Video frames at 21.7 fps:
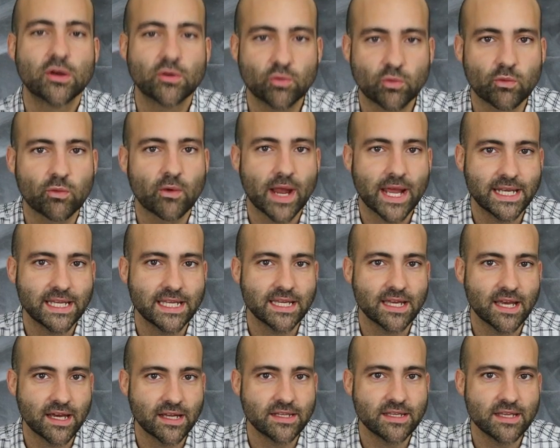
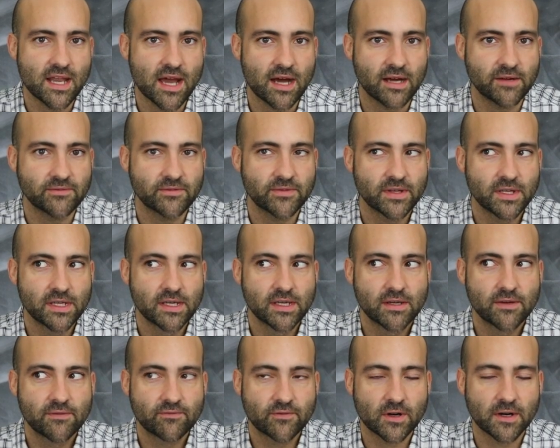ready enough
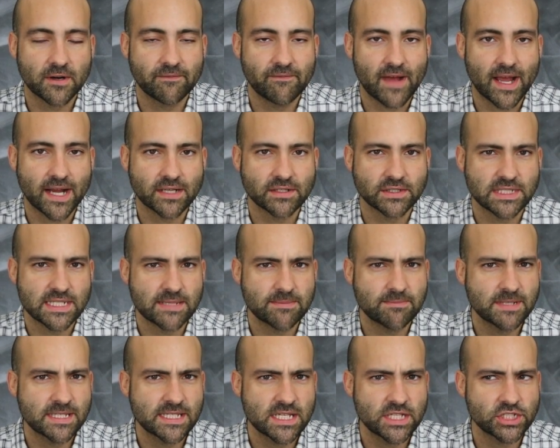for a faculty
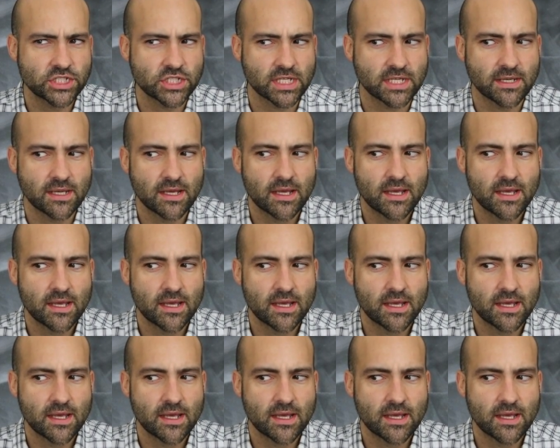position.